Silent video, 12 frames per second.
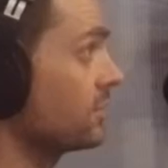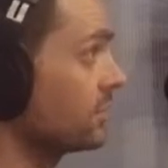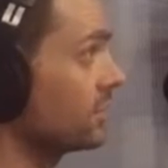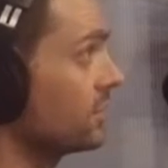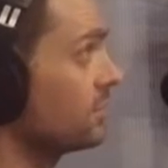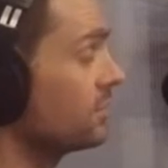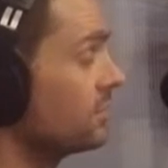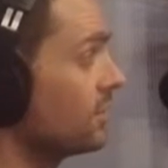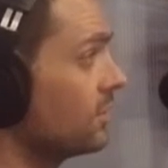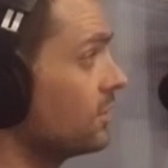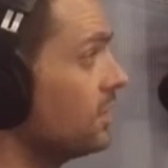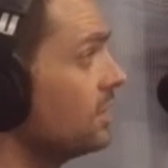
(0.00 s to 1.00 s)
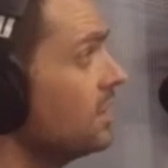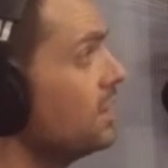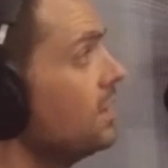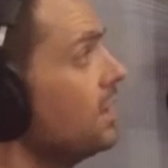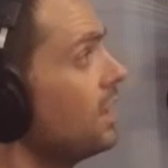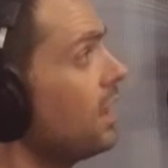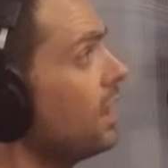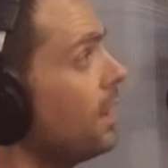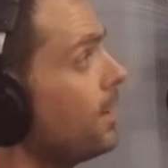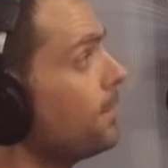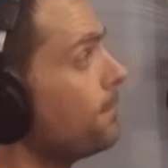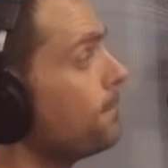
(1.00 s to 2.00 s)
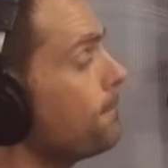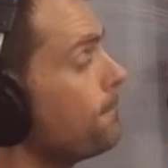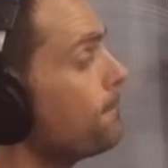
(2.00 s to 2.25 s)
on her. So. Um,